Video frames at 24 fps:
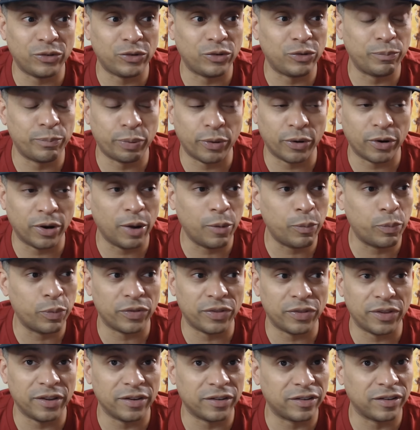put up with
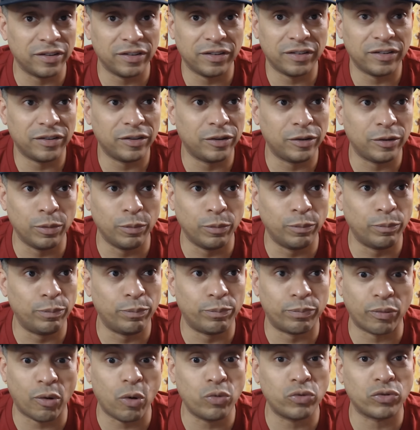this is
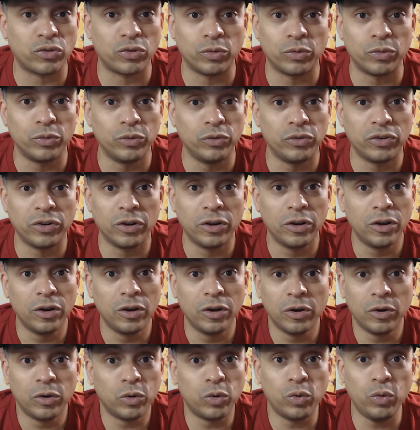broke dudes
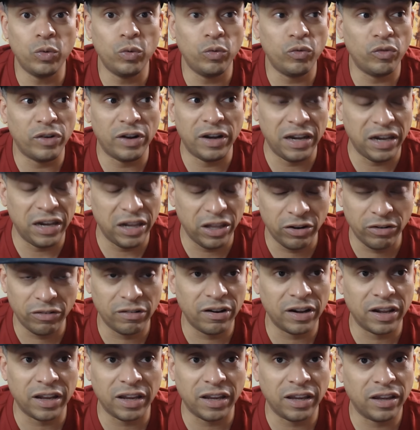who
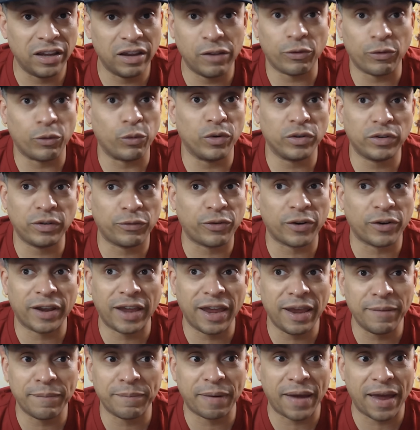literally, if it wasn't for
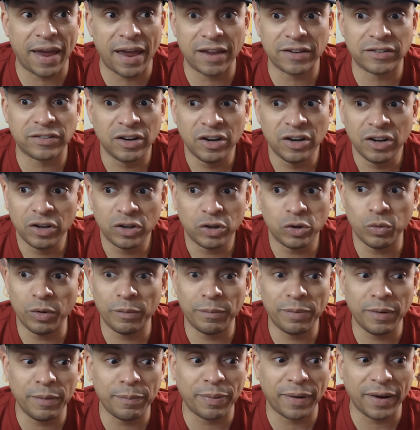Game Pass, you
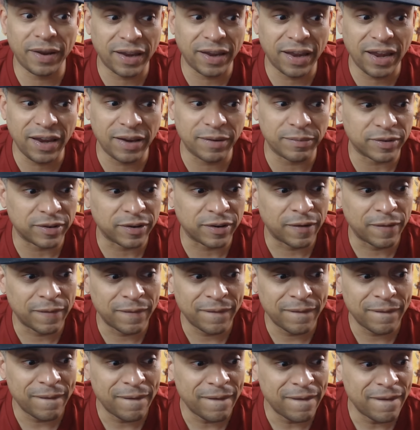wouldn't be playing games.
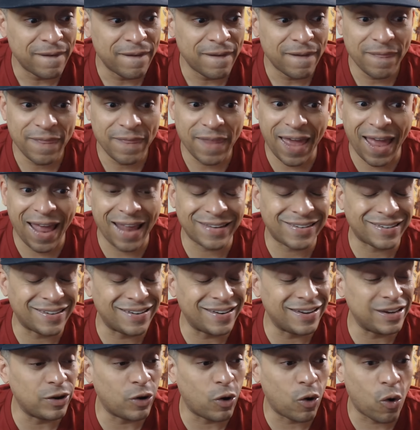That's
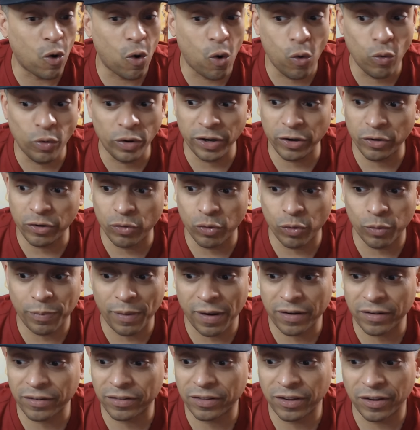the only group I
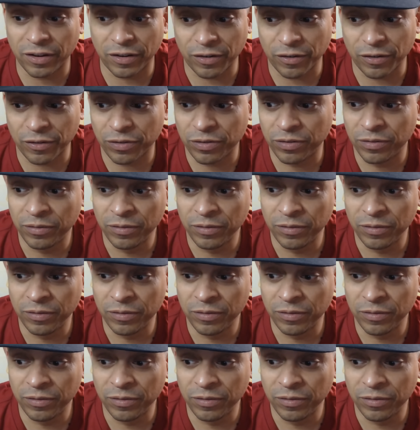could think of.